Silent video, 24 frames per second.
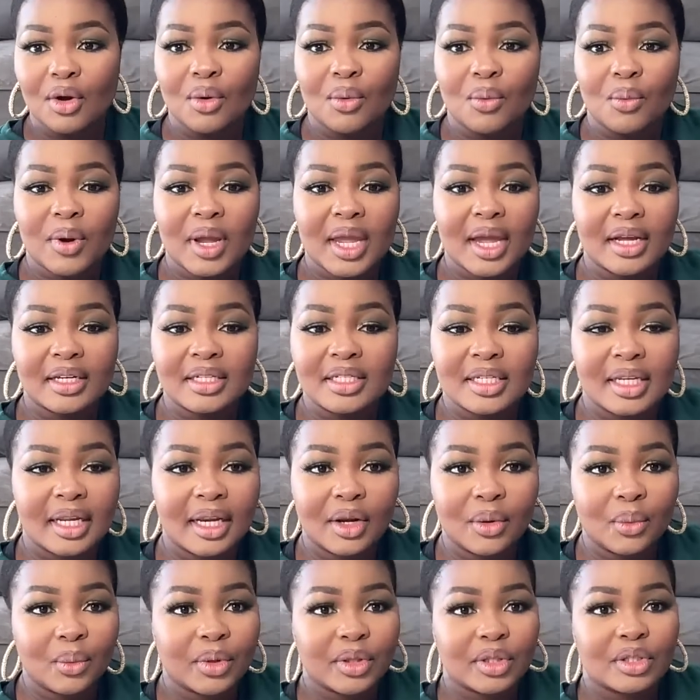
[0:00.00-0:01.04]
We are
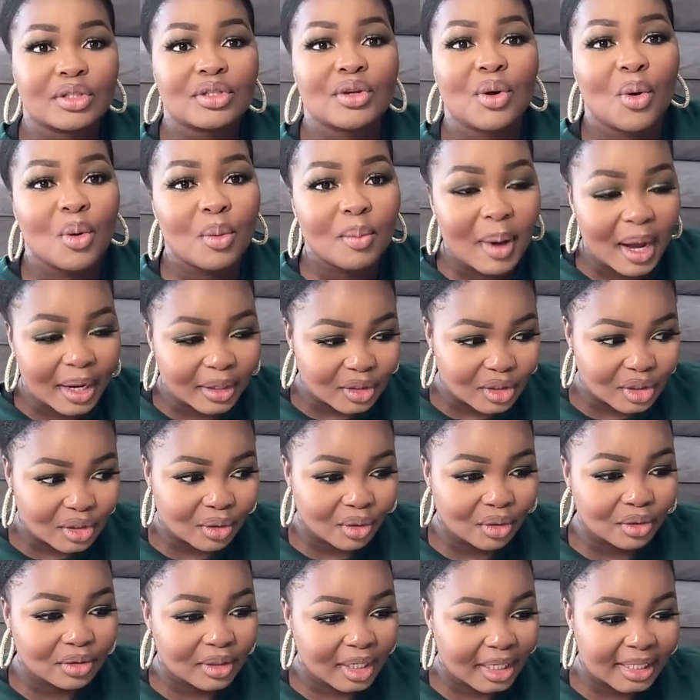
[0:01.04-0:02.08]
dealing with so much
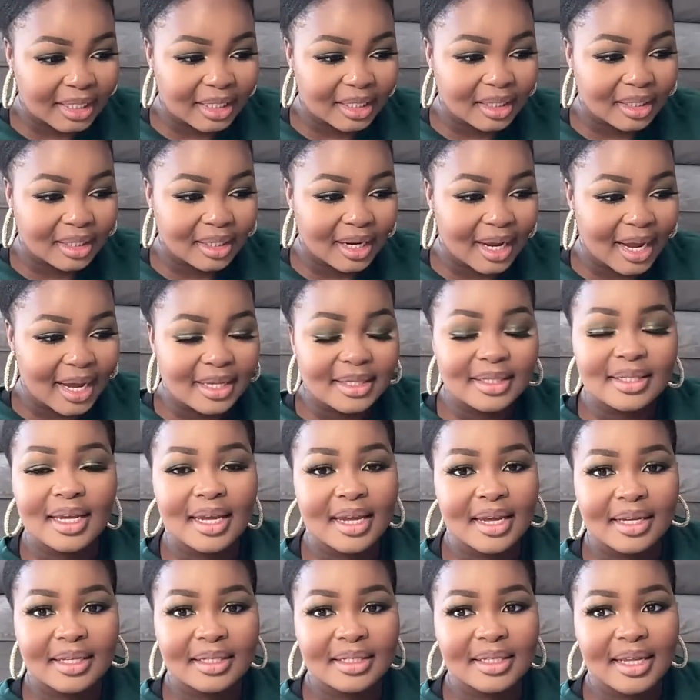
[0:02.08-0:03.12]
already as
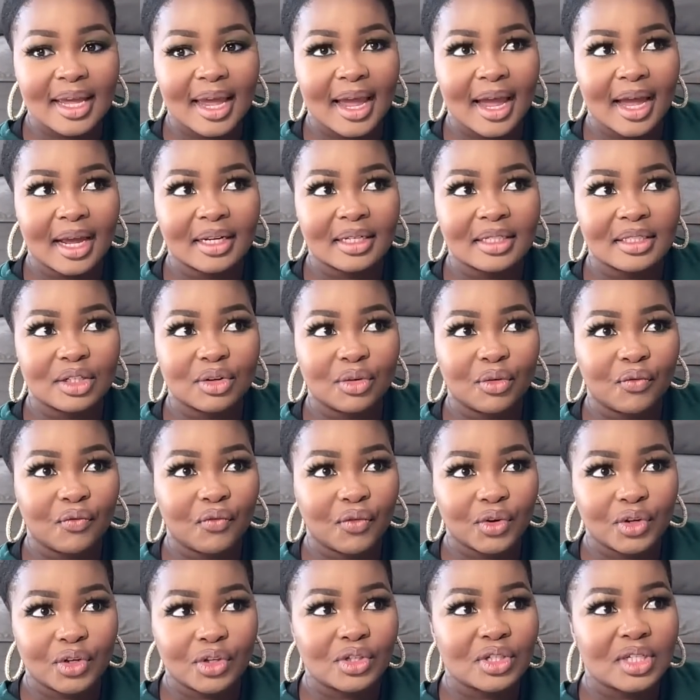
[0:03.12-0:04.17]
is. And
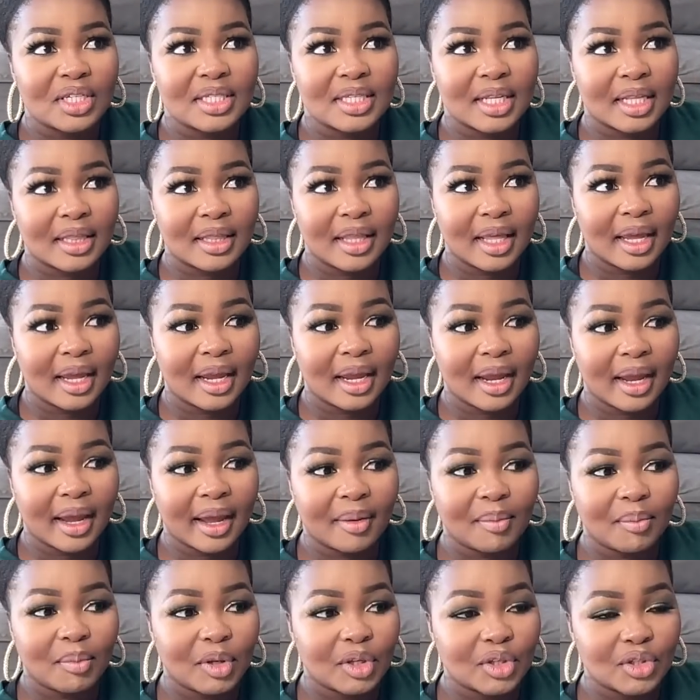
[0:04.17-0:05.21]
for you to sit there
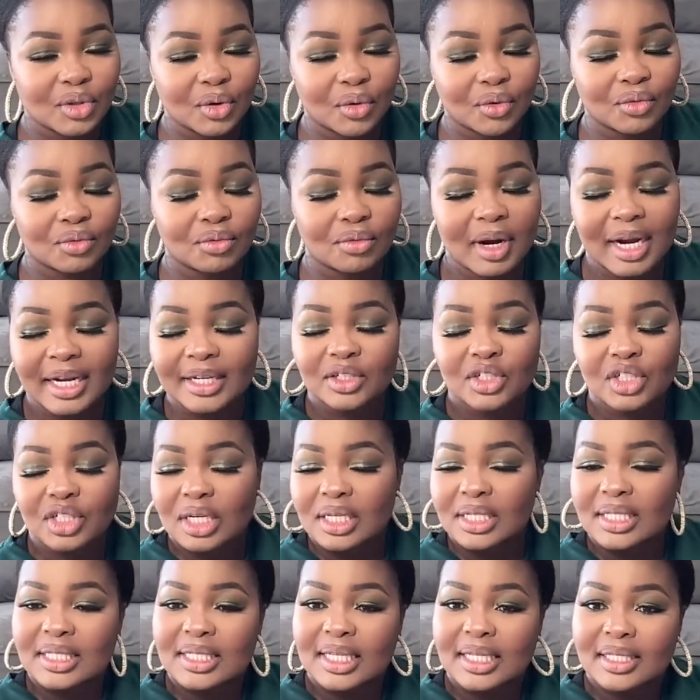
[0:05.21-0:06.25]
and be so
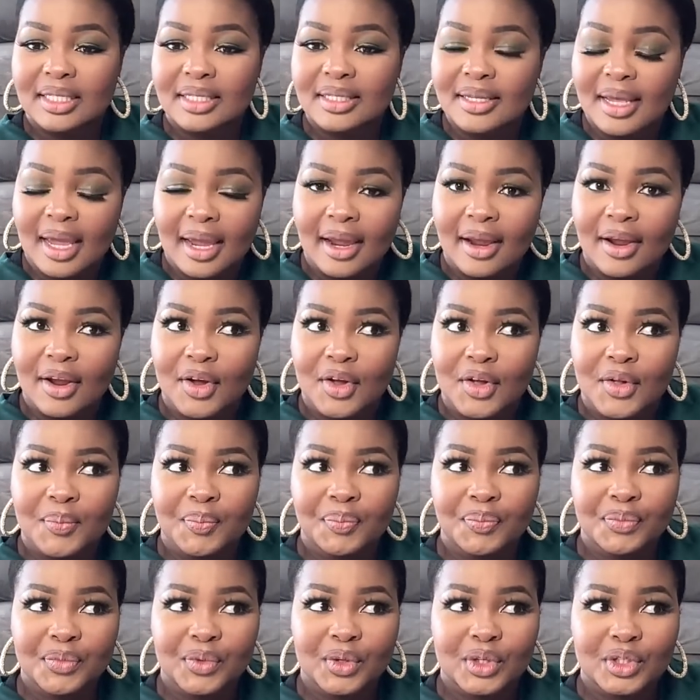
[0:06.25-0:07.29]
righteous and say,
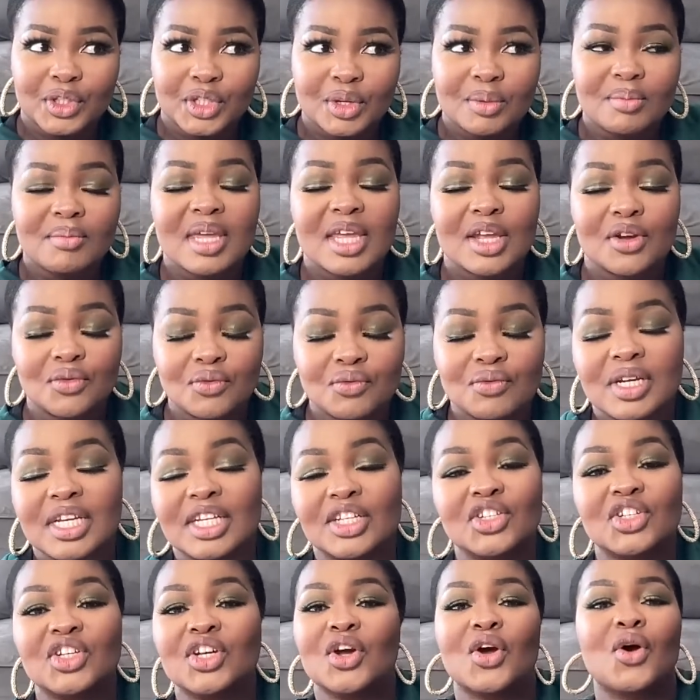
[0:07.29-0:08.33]
to me,
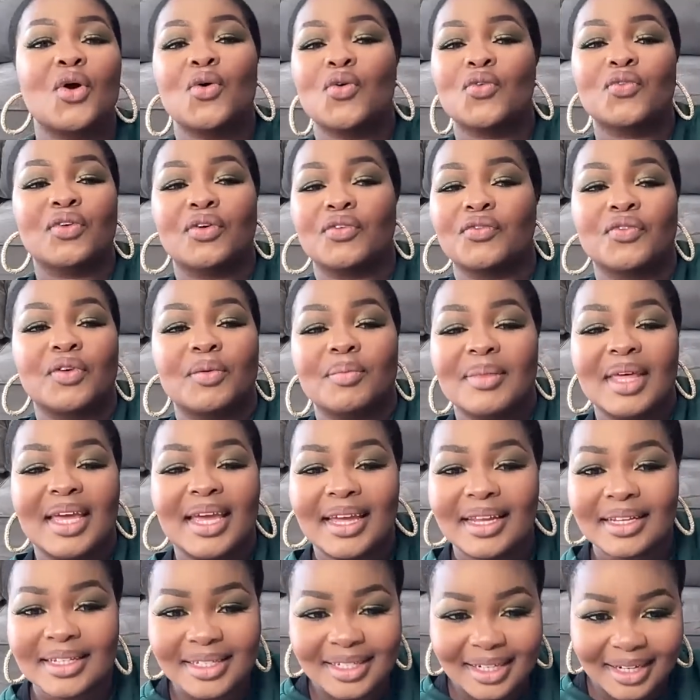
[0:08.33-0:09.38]
reaching over from the
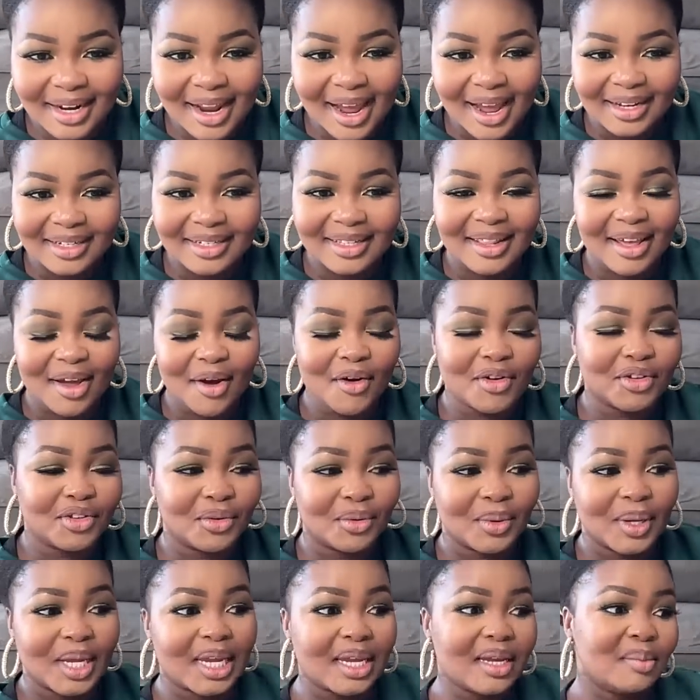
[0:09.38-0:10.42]
internet there on
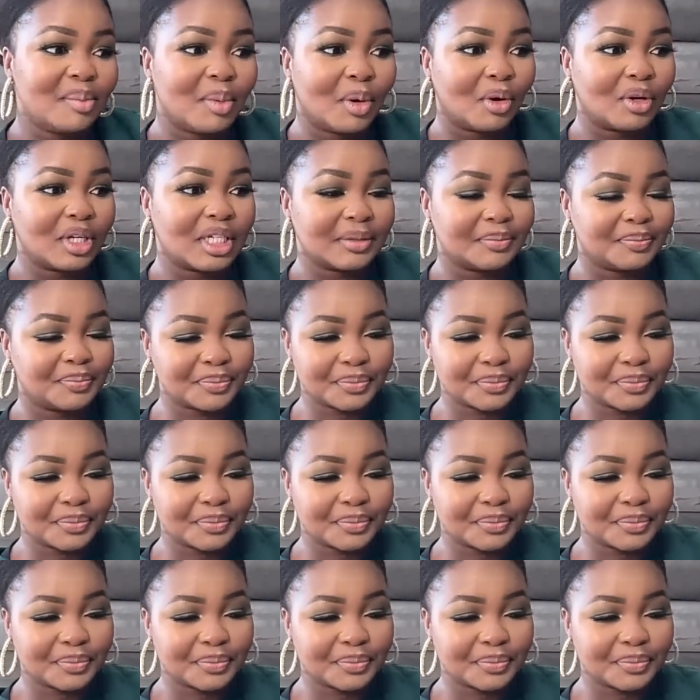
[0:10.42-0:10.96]
your keyboard,